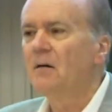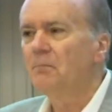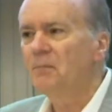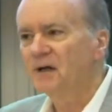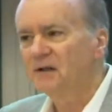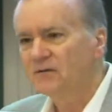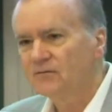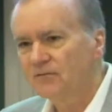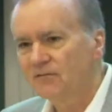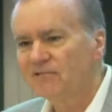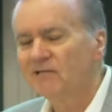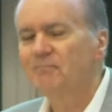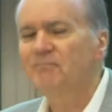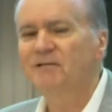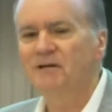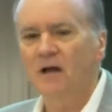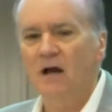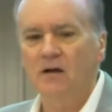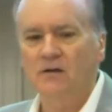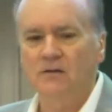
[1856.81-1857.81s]
But it's very
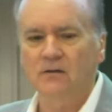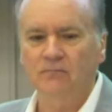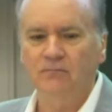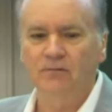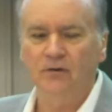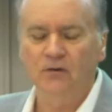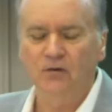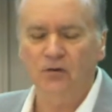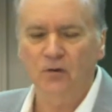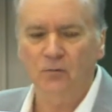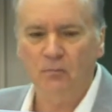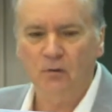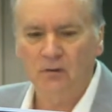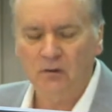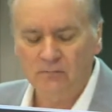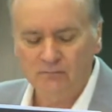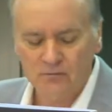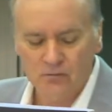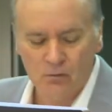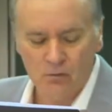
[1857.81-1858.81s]
productive
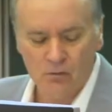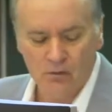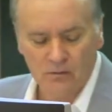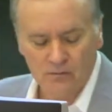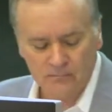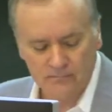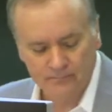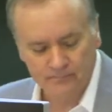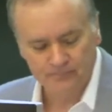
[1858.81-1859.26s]
cumulative talk.